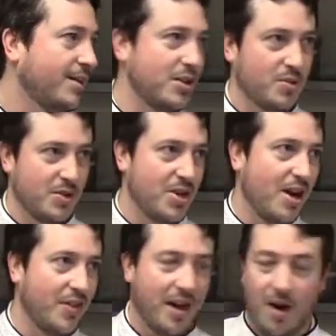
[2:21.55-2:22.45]
This one's
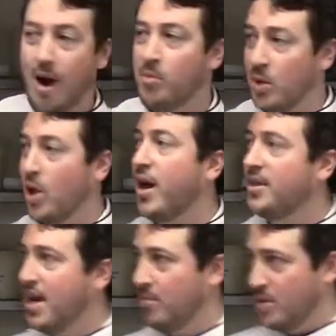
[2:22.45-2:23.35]
not that hot, but a lot
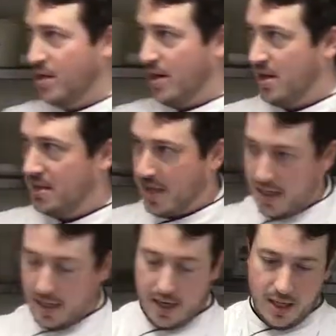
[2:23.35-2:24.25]
of temperature anyways,
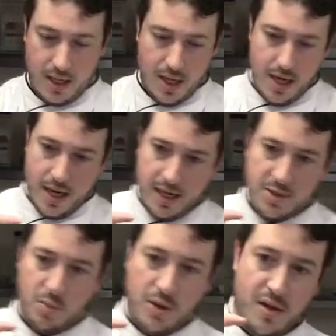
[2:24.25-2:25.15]
hitting it, and it's
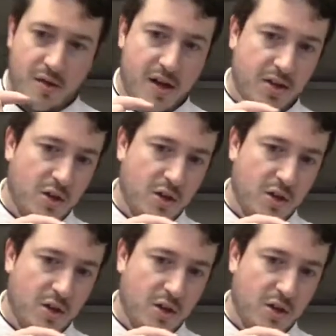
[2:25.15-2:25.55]
pretty thin.